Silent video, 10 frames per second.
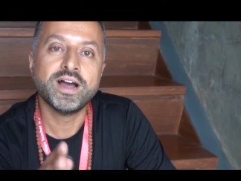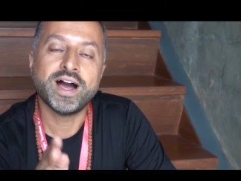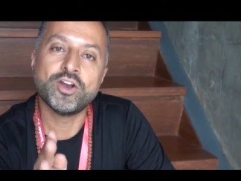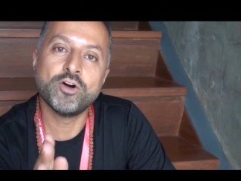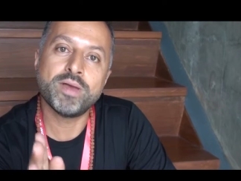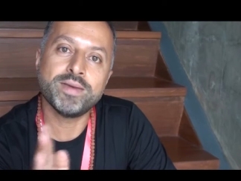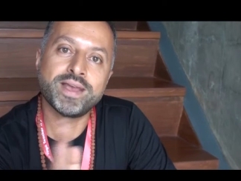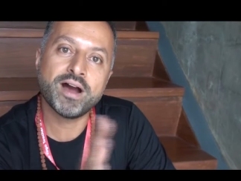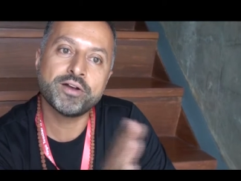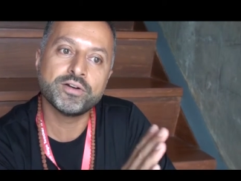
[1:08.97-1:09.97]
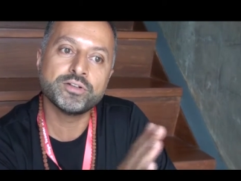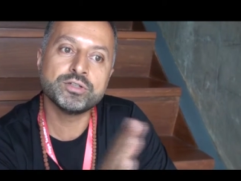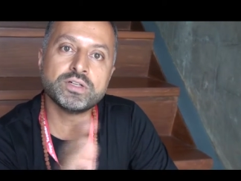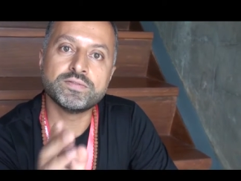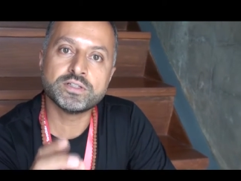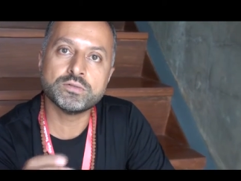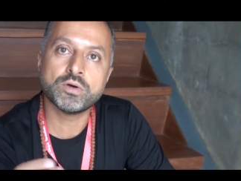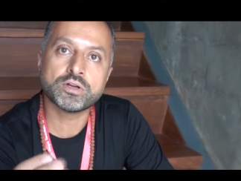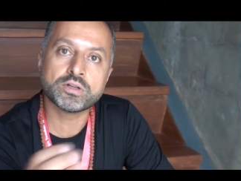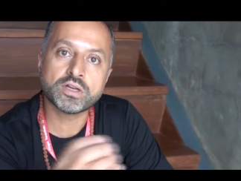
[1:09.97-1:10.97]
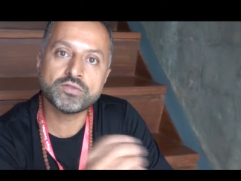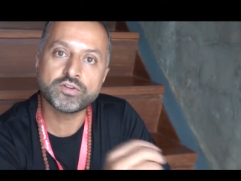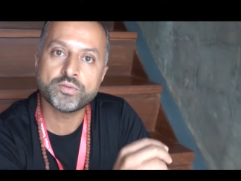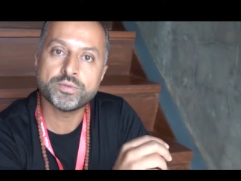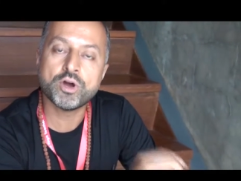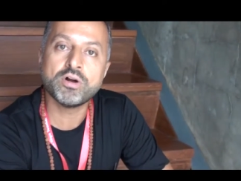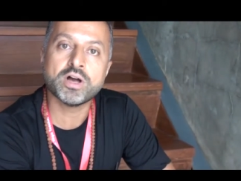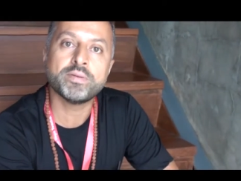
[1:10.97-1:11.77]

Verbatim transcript: I know may be counterintuitive to what you're looking for from yoga,